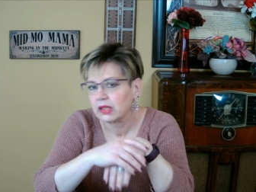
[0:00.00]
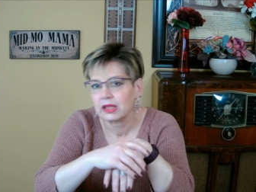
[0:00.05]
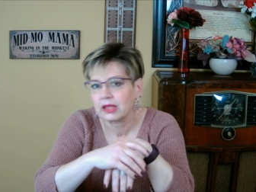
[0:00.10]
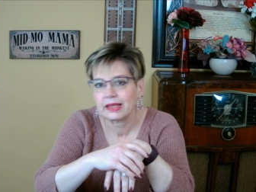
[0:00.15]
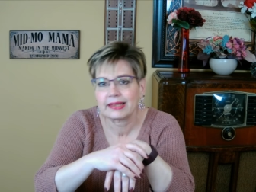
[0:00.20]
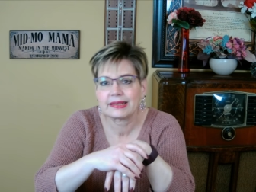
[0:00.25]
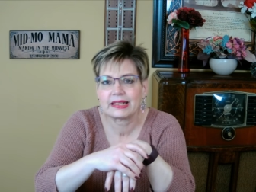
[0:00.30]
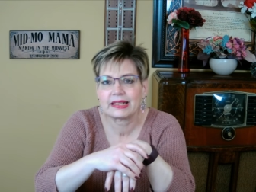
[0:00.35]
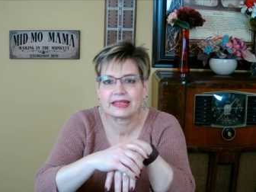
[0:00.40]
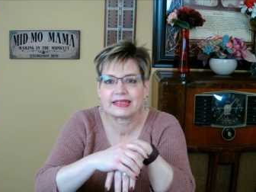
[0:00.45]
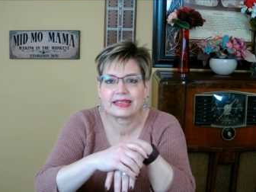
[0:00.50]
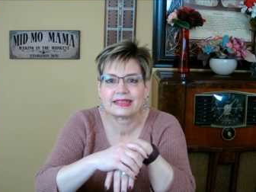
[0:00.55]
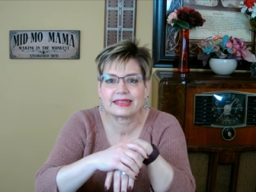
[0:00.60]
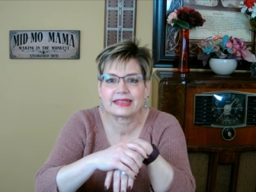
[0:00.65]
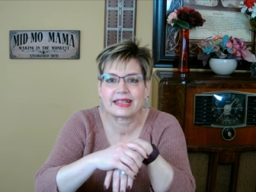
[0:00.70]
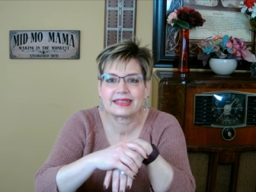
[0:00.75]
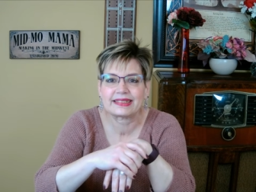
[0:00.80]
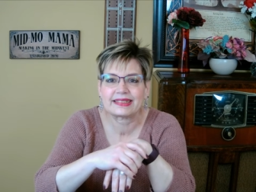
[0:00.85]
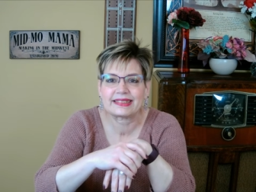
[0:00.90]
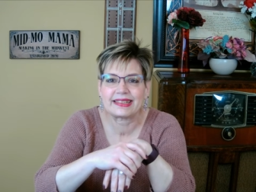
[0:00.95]
And I think
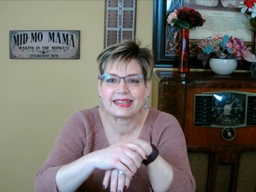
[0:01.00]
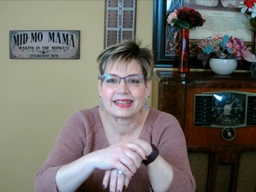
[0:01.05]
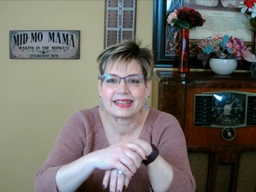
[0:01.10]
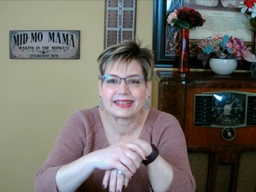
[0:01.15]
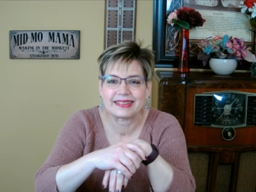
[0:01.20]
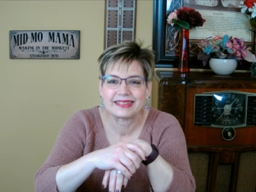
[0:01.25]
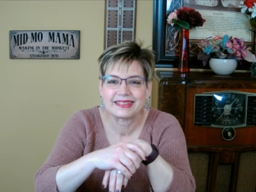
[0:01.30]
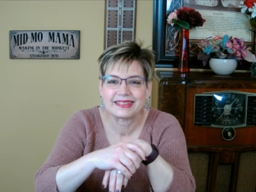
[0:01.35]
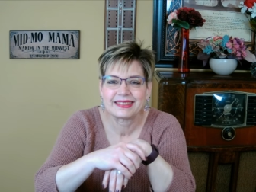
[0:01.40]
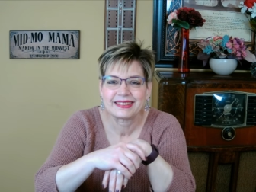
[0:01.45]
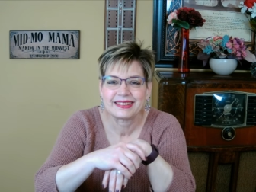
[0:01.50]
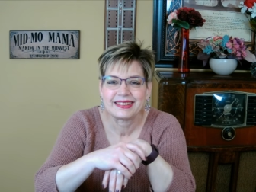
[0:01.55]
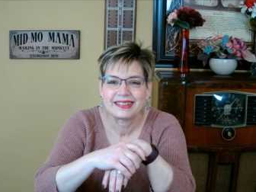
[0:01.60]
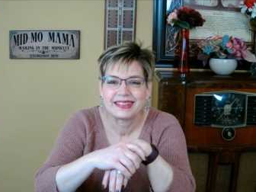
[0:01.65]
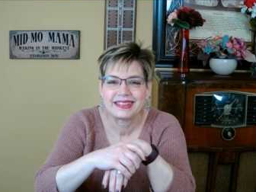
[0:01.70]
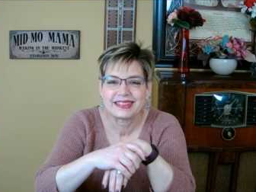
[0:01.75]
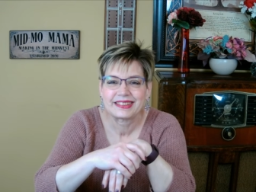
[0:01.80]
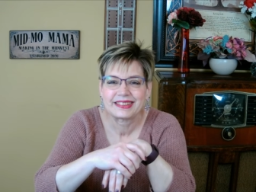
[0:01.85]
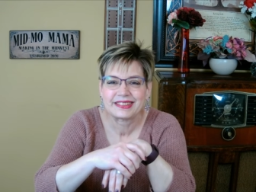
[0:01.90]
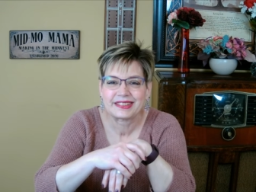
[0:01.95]
that's it.
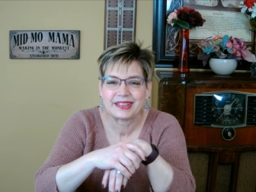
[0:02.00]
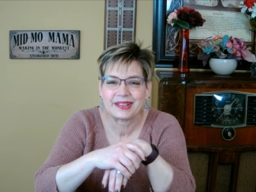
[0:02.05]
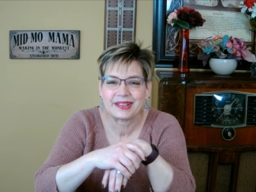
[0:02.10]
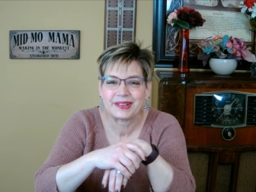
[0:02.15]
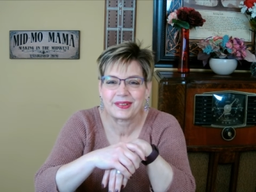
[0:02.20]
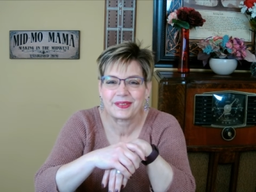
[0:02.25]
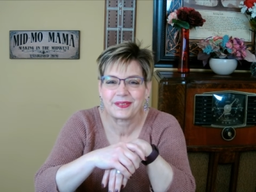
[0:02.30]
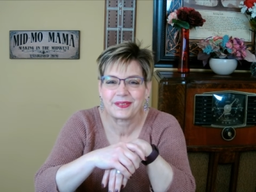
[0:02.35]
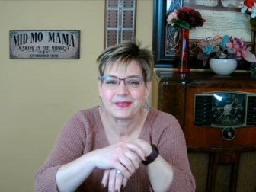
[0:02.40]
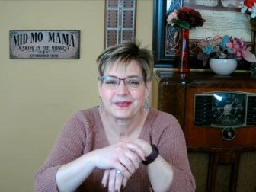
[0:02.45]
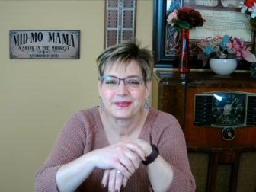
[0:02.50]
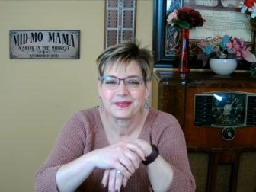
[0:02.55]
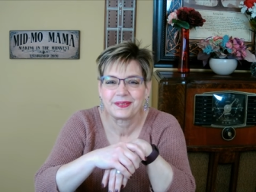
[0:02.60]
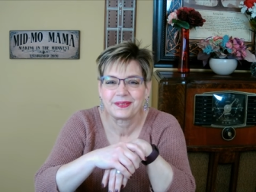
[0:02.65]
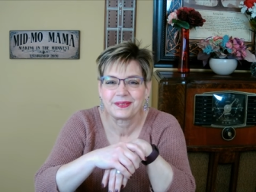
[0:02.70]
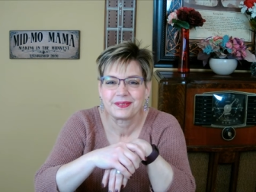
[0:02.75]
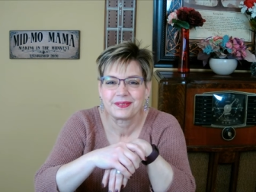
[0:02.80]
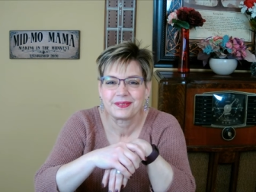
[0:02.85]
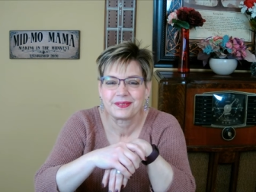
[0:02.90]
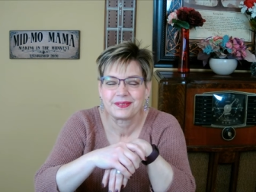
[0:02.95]
So
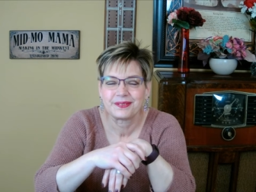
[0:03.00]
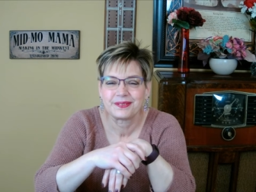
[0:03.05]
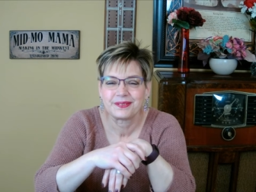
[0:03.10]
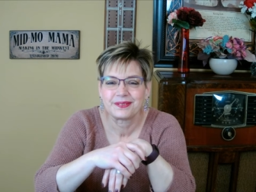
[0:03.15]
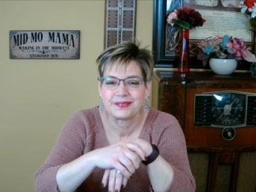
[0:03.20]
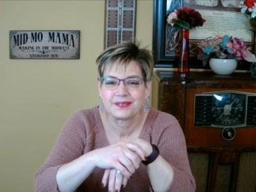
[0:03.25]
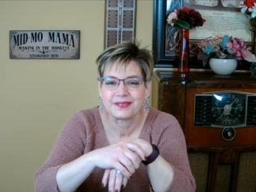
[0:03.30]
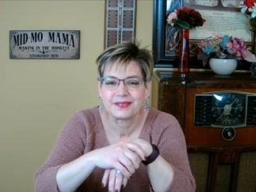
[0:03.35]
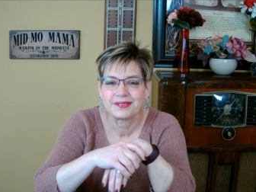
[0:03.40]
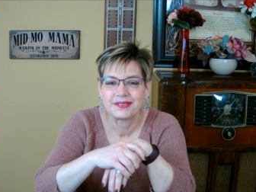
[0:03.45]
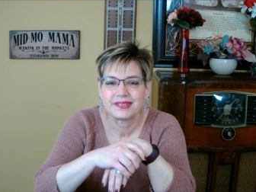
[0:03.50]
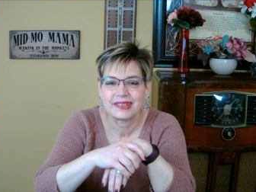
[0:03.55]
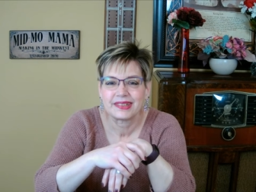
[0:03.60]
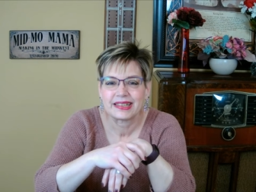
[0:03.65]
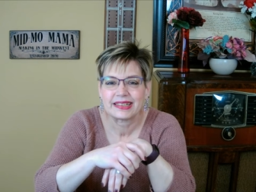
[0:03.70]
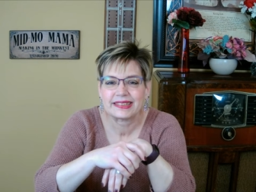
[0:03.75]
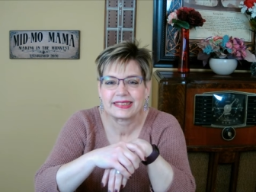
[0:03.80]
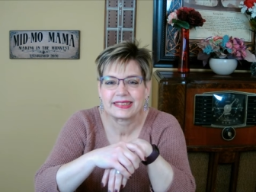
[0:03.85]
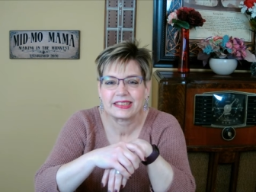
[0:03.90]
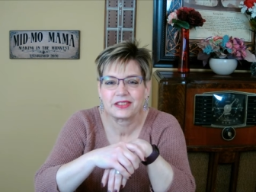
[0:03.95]

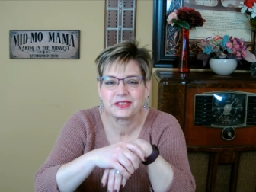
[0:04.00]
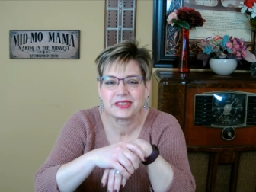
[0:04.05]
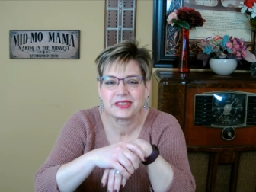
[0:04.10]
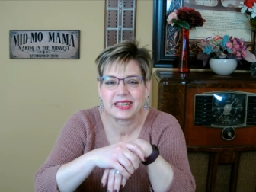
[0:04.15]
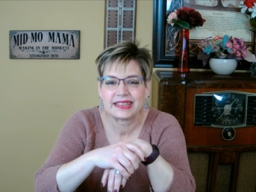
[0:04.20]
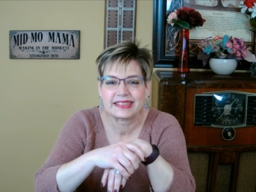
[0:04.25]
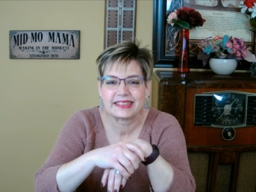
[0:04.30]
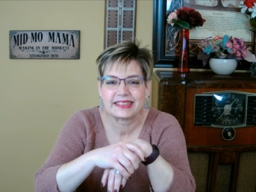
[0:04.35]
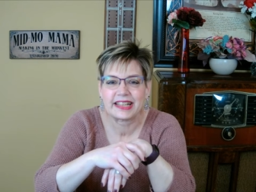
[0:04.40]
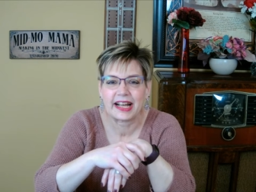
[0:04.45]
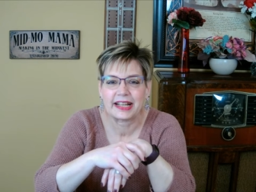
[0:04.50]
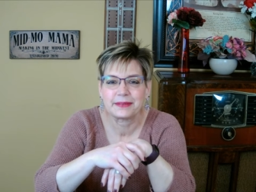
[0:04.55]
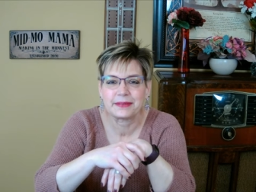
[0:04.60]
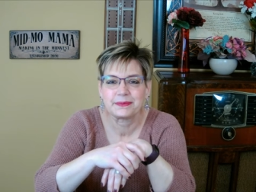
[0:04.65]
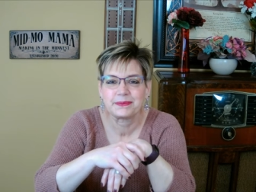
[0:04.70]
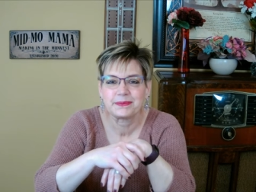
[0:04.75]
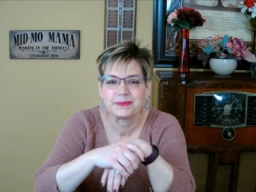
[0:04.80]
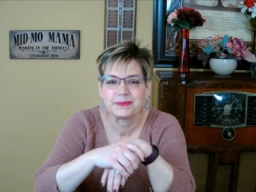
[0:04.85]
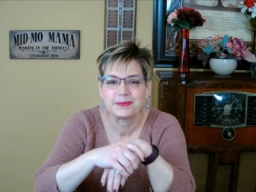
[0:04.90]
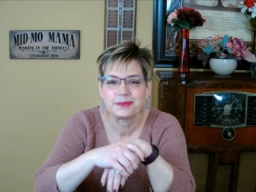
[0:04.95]
until next time,
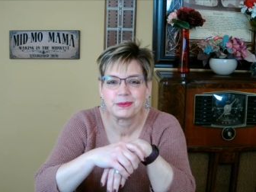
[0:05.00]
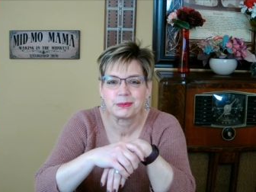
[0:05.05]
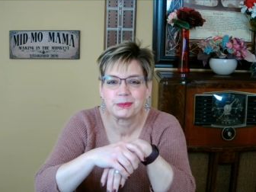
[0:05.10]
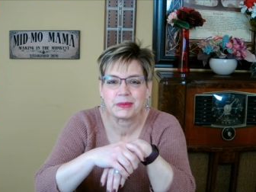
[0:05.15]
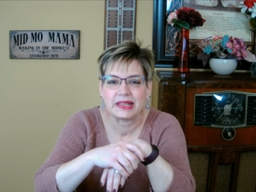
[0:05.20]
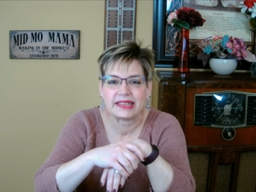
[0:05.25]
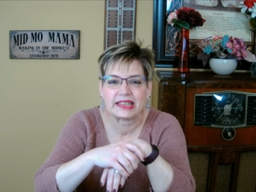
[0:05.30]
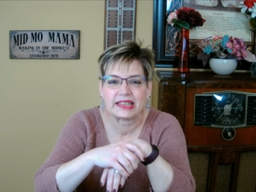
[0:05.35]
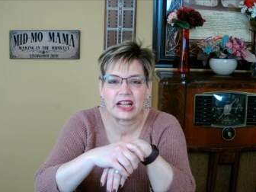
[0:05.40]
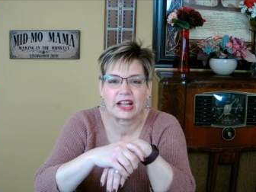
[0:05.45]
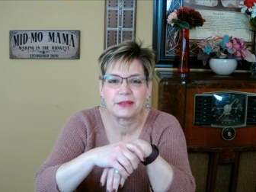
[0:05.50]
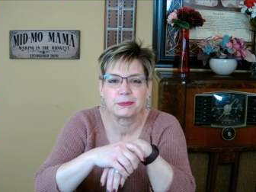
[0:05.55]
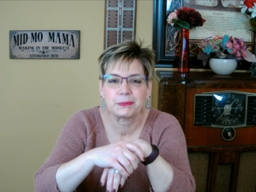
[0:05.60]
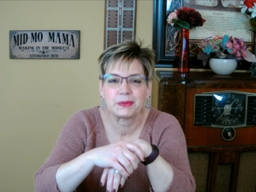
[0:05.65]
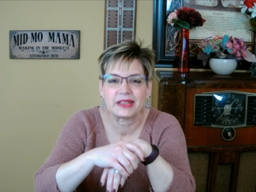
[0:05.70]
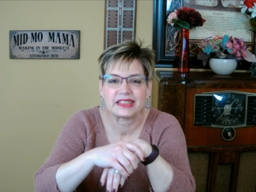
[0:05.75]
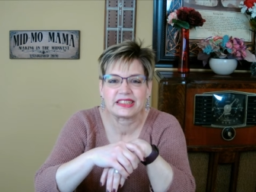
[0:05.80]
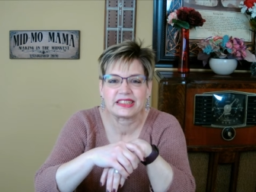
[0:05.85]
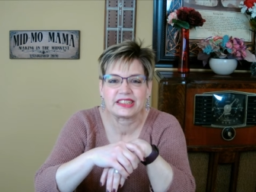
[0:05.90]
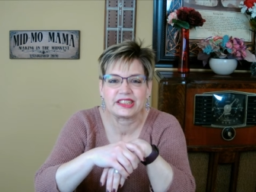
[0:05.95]
may God
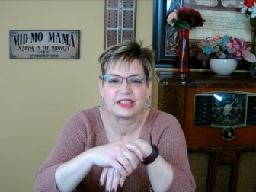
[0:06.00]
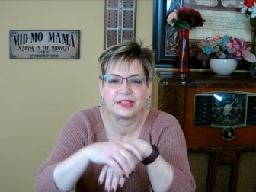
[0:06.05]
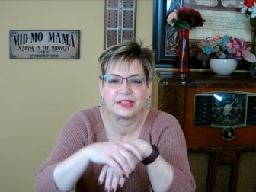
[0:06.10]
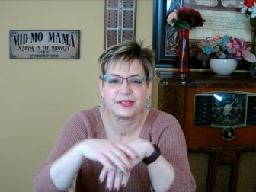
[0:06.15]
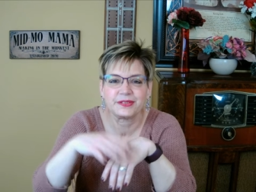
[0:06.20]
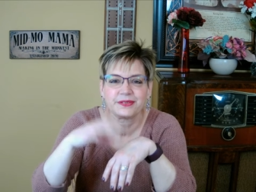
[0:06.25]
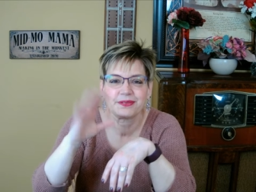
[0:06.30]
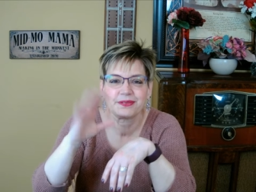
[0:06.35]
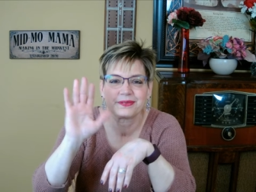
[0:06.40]
bless you.